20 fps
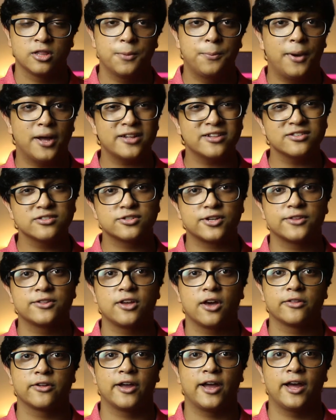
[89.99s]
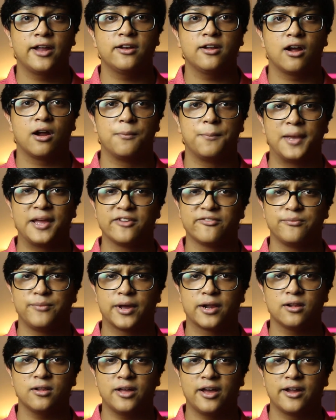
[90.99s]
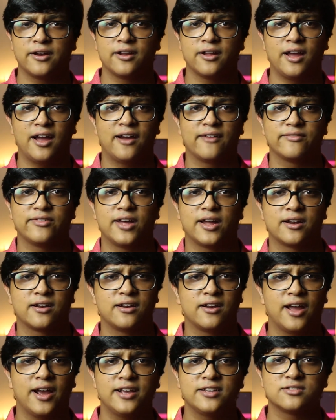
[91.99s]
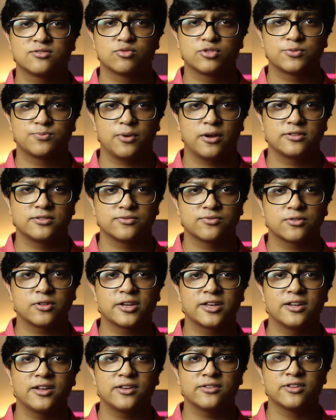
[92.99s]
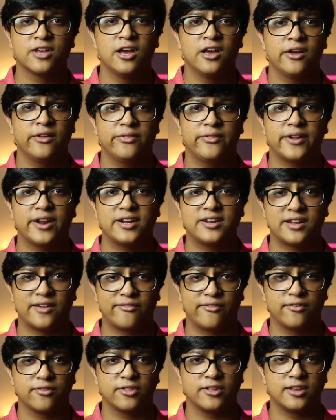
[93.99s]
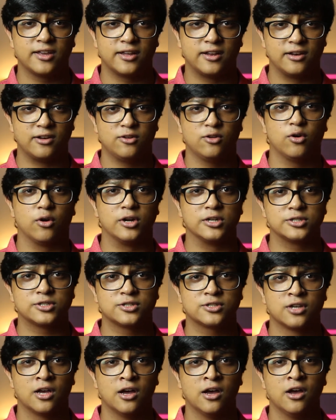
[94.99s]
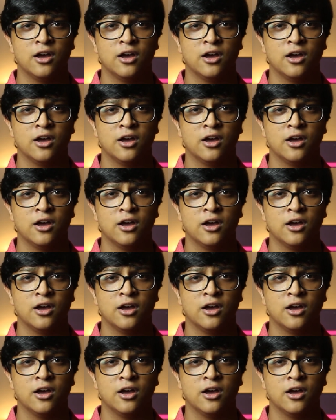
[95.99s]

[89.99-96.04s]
The buttons, on the other hand, are made of metal and have that nice responsive clickiness that I definitely endorse.